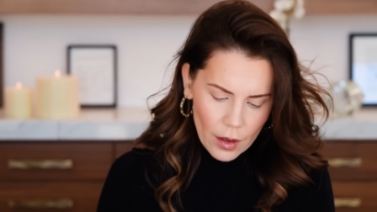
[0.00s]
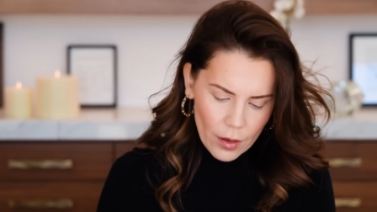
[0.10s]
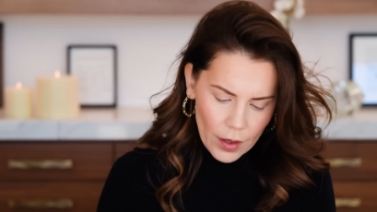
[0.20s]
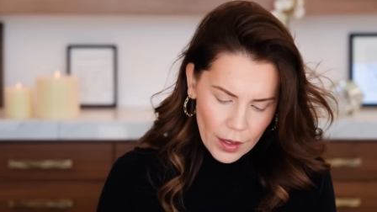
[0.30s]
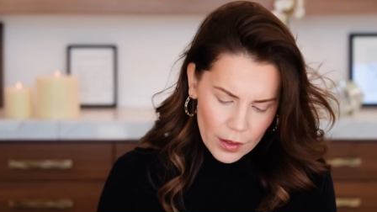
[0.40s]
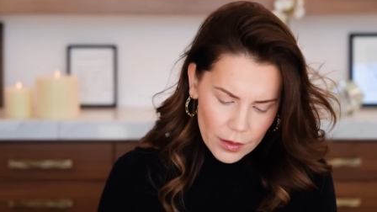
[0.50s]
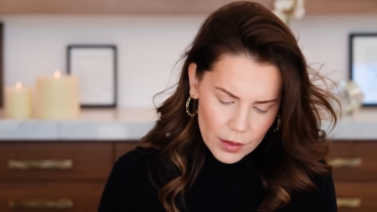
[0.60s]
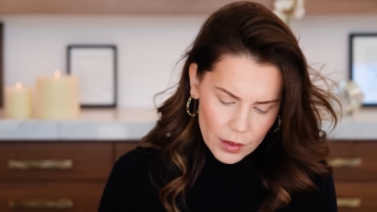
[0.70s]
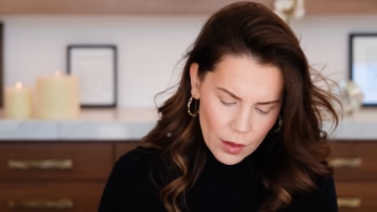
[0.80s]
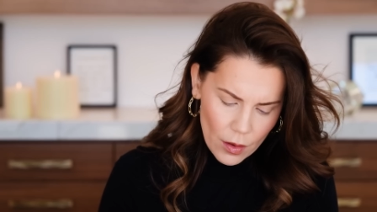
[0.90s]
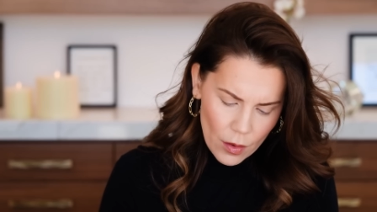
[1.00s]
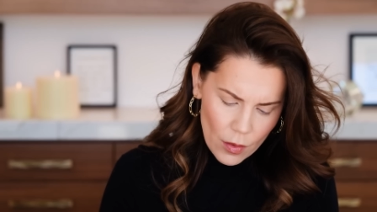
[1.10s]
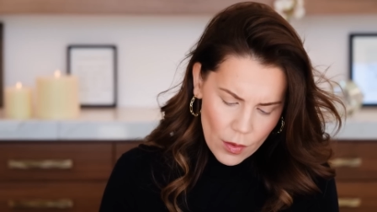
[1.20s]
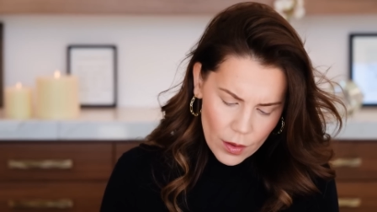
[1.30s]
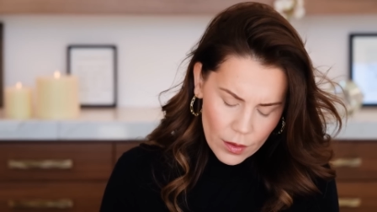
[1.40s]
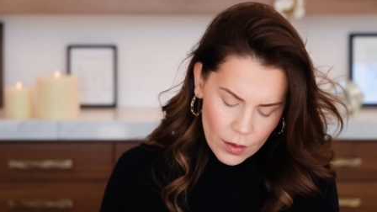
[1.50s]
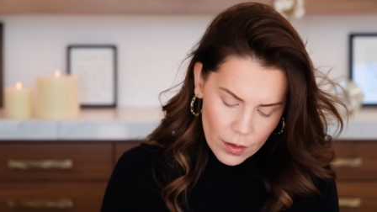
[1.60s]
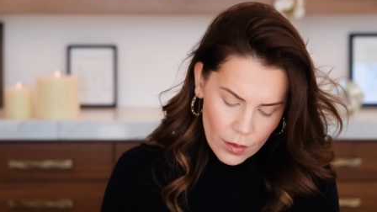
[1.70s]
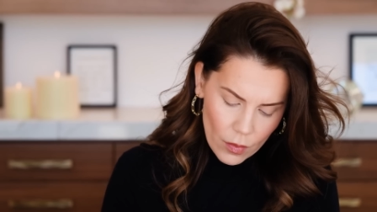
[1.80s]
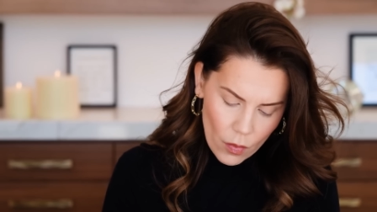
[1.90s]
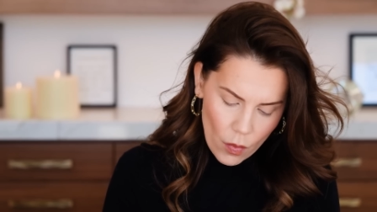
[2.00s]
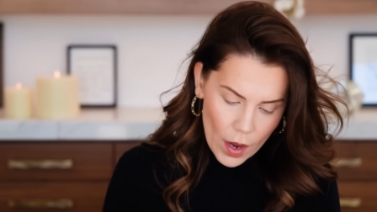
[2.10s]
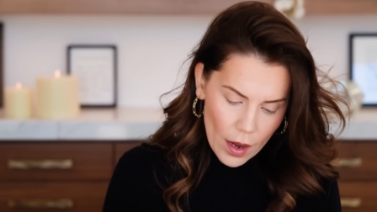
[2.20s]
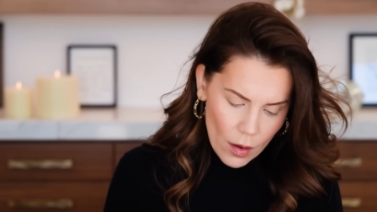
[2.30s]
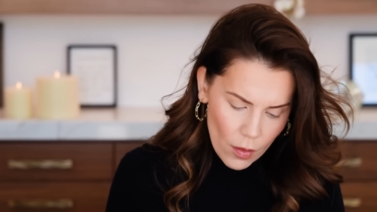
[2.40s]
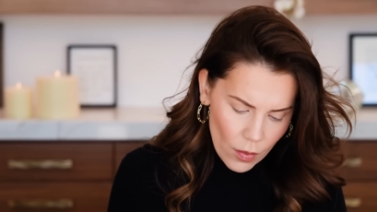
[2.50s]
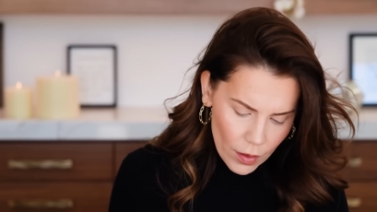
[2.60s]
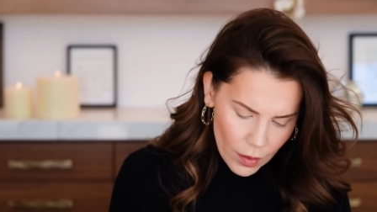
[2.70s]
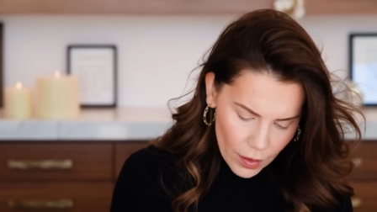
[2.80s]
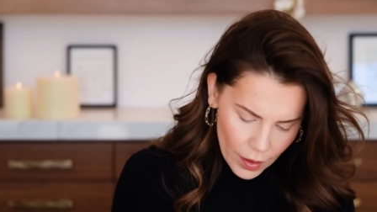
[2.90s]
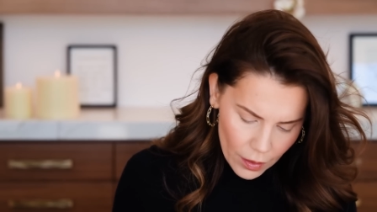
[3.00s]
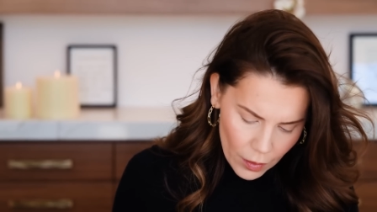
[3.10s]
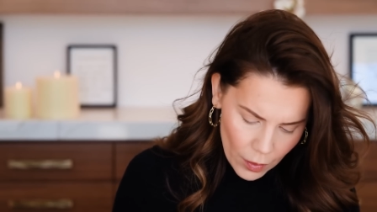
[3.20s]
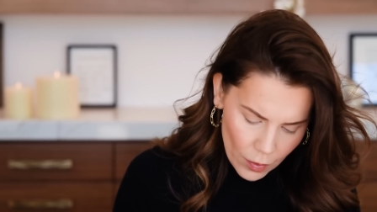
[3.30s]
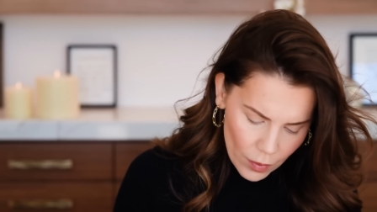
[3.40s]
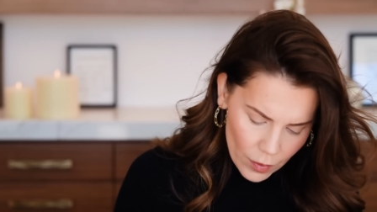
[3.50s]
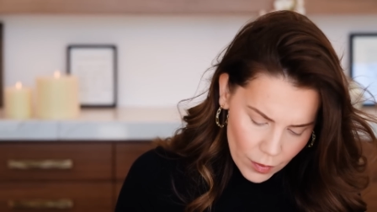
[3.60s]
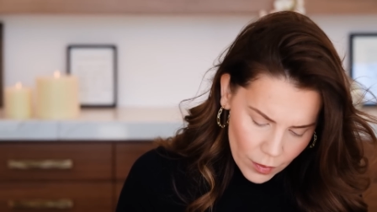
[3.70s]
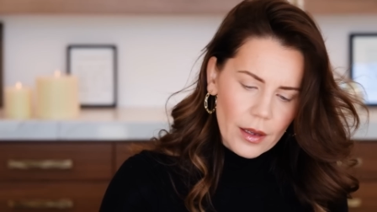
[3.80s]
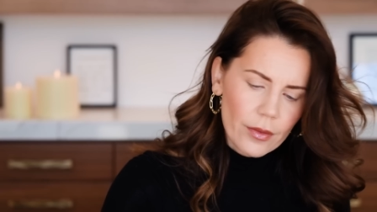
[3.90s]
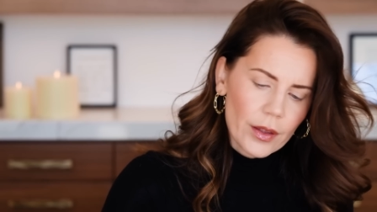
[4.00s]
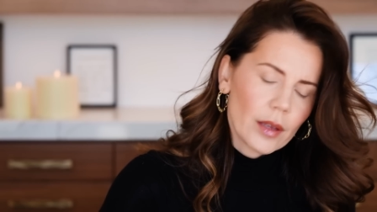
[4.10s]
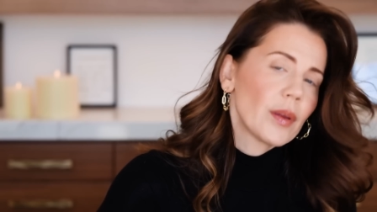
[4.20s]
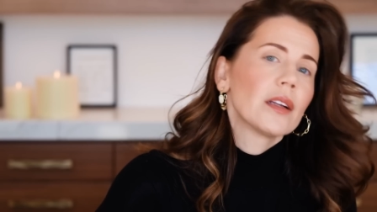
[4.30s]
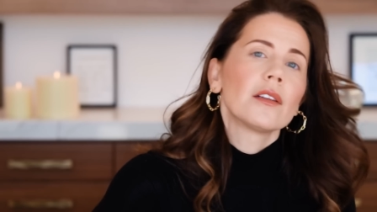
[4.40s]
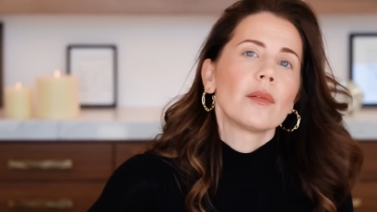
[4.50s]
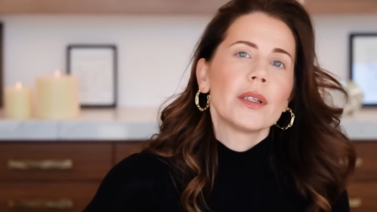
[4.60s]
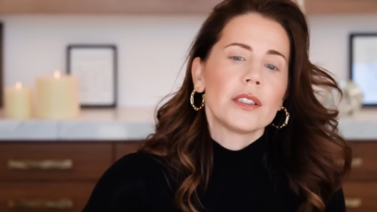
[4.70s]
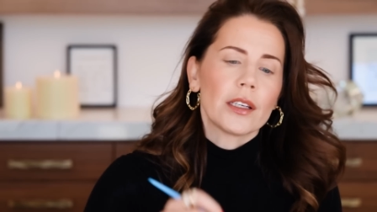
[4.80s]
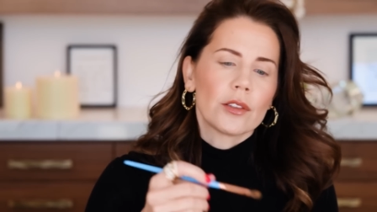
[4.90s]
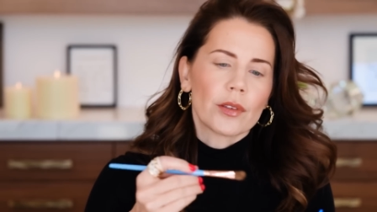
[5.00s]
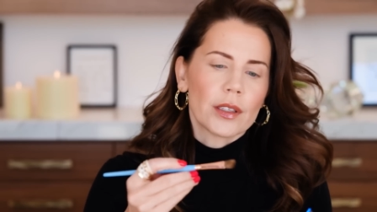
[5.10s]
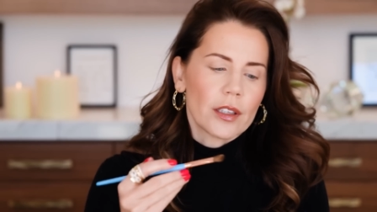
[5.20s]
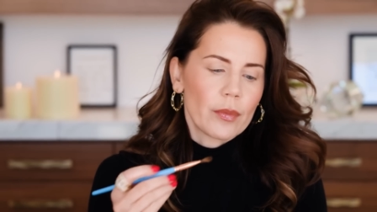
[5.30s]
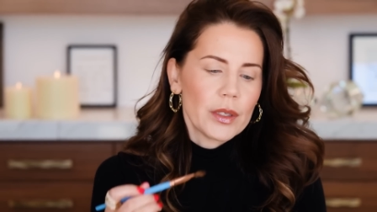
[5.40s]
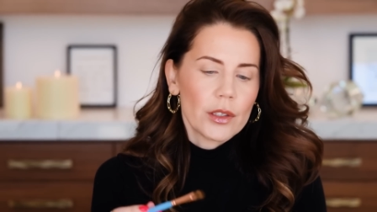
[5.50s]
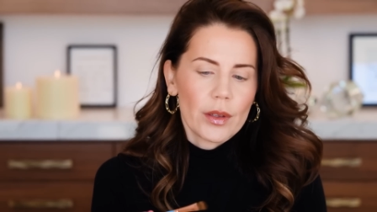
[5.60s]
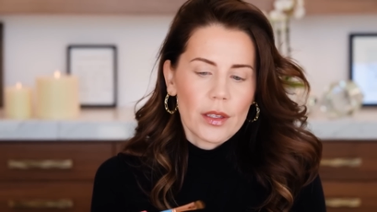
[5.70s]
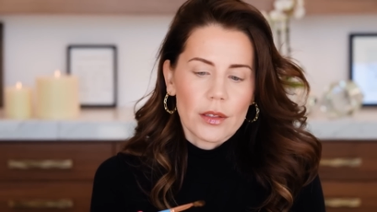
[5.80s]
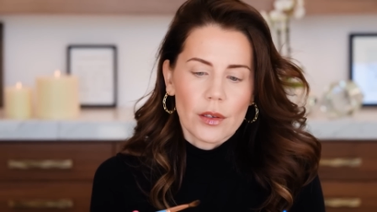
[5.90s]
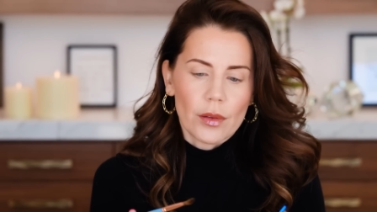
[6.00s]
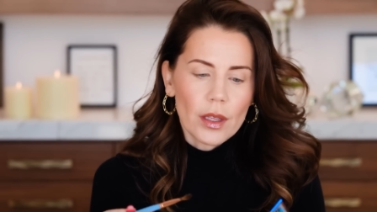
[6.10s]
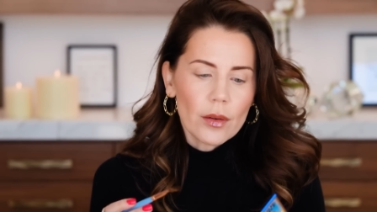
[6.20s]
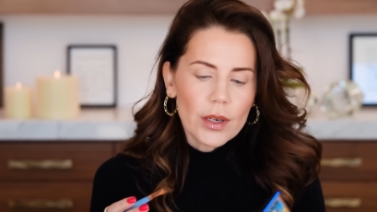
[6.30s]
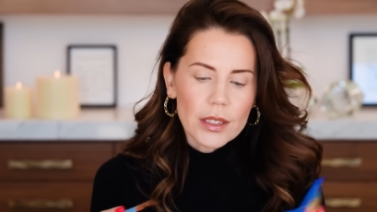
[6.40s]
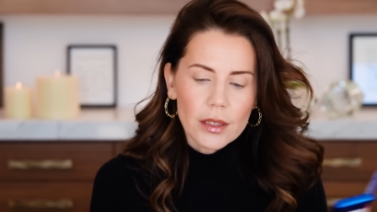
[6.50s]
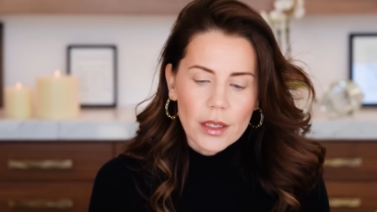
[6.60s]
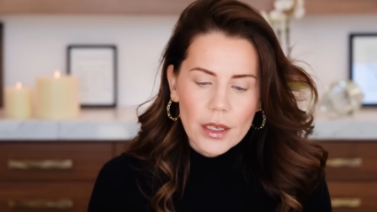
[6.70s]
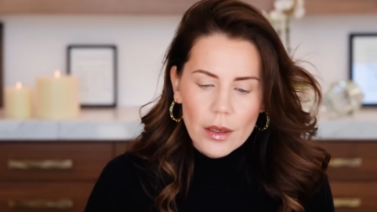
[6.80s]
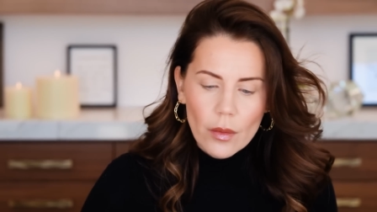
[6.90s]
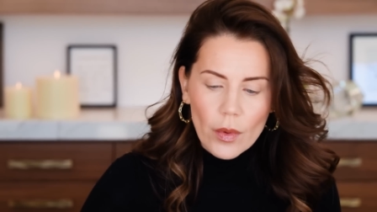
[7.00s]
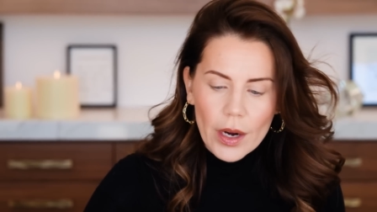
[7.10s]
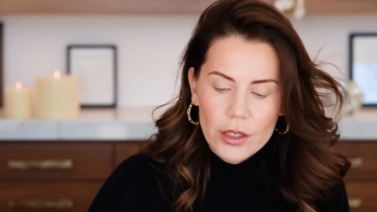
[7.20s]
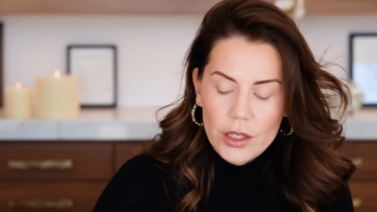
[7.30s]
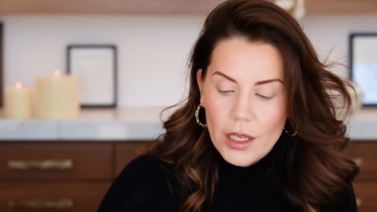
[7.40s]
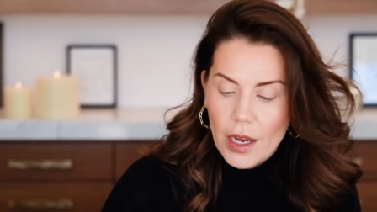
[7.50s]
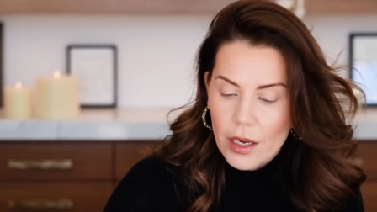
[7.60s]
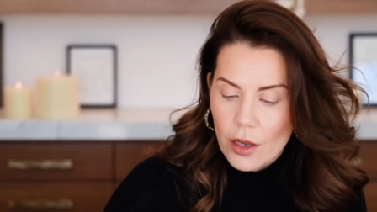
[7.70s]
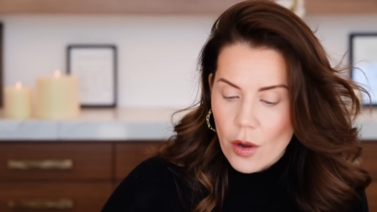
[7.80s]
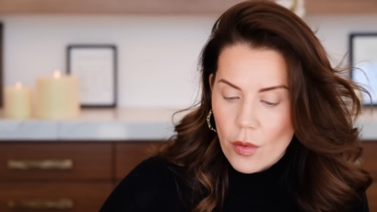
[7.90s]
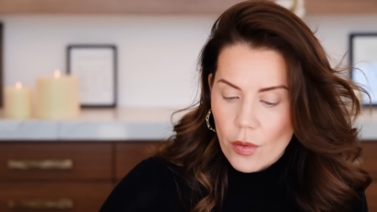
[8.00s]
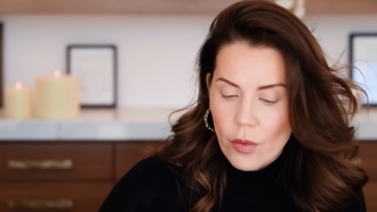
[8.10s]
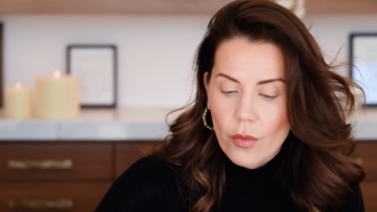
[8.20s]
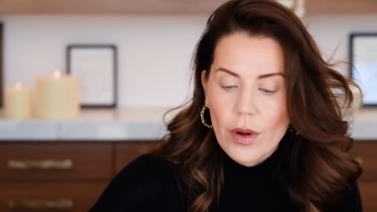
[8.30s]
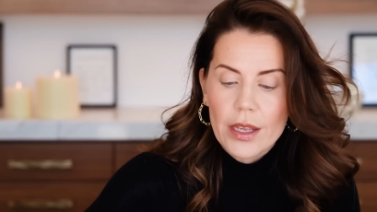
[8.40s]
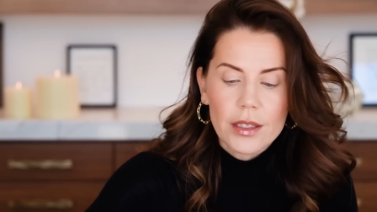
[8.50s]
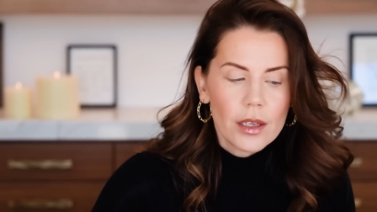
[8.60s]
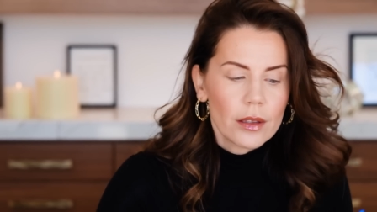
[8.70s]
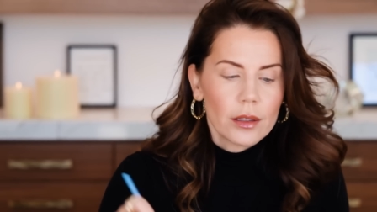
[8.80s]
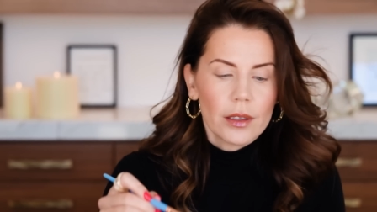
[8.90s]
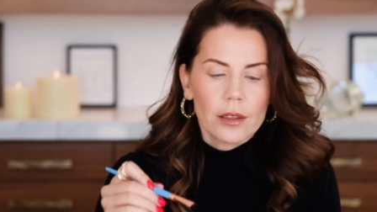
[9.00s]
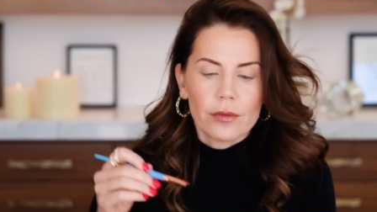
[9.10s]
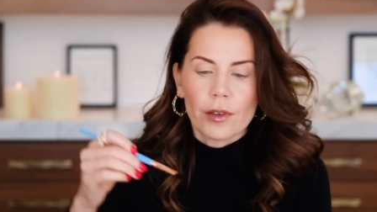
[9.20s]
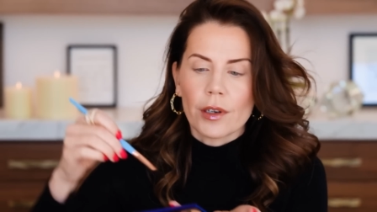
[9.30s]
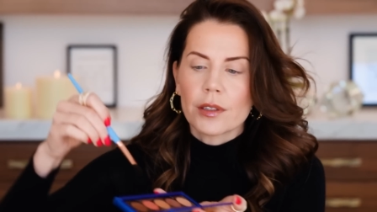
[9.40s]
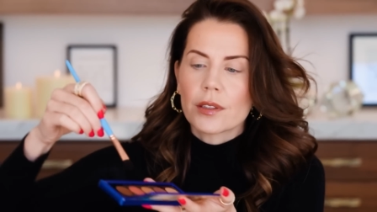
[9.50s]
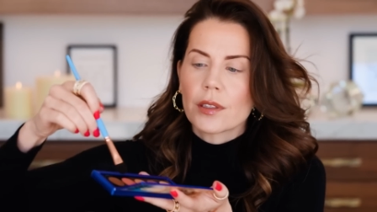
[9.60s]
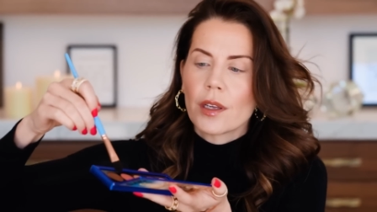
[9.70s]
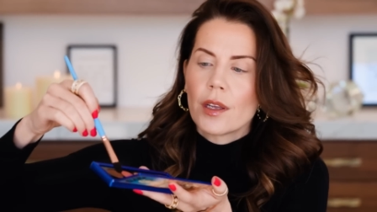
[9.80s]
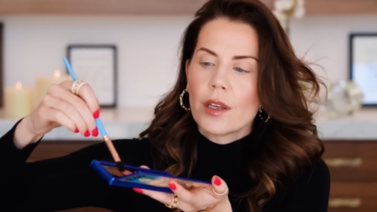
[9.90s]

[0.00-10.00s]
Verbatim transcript: Okay, so, wow, hello. I feel like being a little bit dangerous. I've been doing this new thing recently where I just kind of go crazy on the lid first.